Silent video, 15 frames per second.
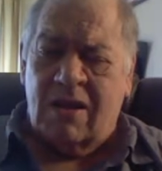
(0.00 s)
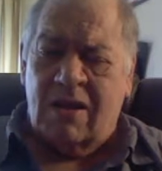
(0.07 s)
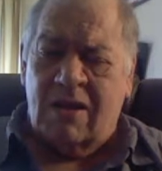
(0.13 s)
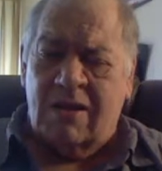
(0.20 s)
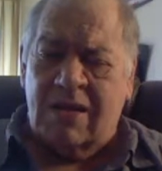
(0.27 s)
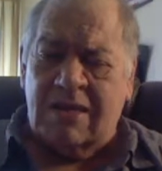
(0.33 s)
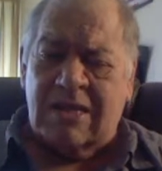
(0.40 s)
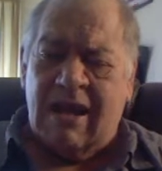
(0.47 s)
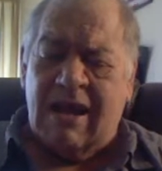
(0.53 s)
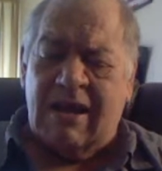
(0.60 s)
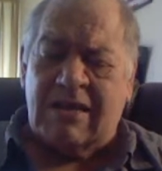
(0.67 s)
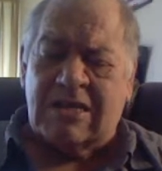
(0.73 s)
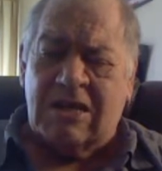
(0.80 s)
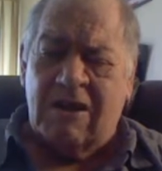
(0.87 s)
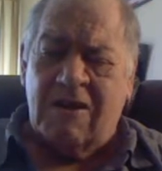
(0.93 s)
this
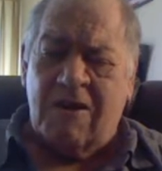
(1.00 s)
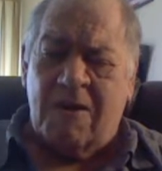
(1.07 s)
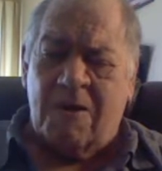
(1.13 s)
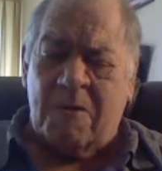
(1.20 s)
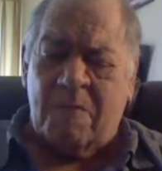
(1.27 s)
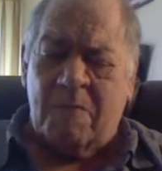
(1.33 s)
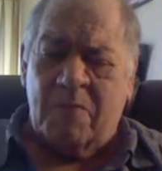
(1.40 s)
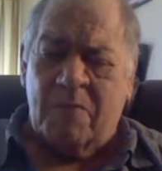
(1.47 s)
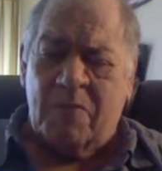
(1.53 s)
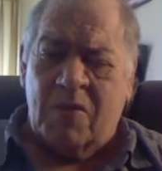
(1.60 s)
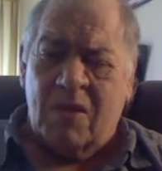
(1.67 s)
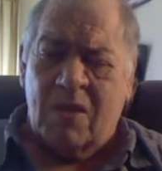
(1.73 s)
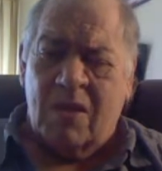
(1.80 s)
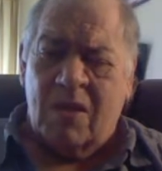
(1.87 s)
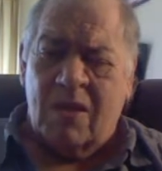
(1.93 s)
last year.
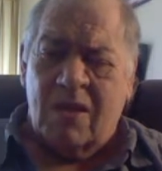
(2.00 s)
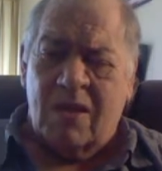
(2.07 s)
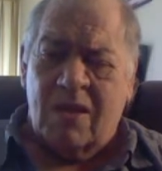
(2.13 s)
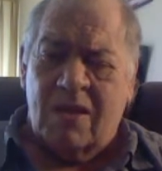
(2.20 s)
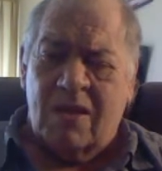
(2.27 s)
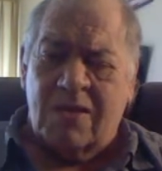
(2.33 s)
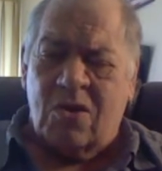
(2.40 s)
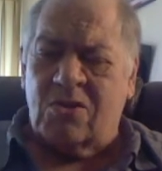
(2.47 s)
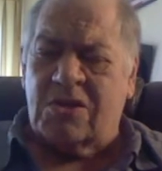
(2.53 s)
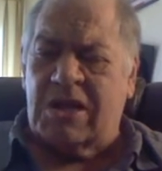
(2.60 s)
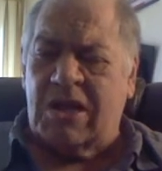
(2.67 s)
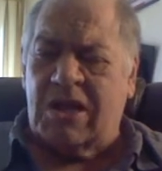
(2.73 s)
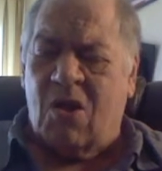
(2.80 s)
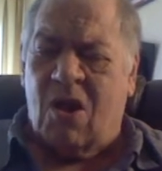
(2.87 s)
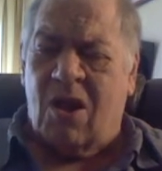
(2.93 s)
So she
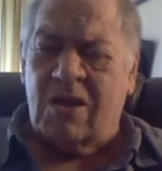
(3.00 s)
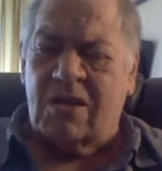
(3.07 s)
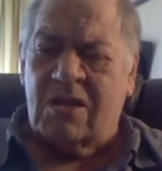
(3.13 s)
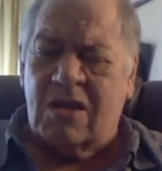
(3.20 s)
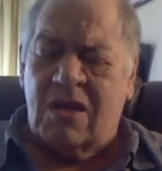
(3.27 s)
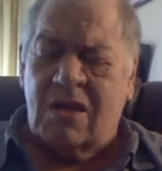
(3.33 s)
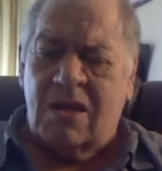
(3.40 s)
called and